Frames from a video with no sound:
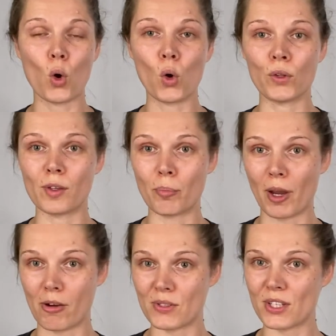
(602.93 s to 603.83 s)
on the
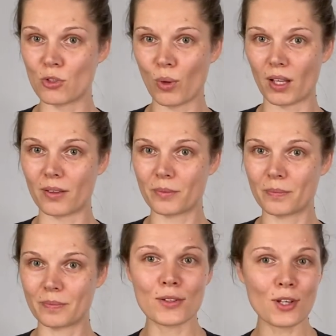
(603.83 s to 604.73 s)
parents as well.
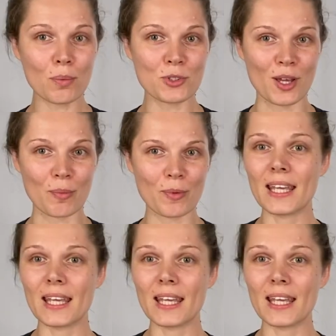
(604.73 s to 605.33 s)
Top tip: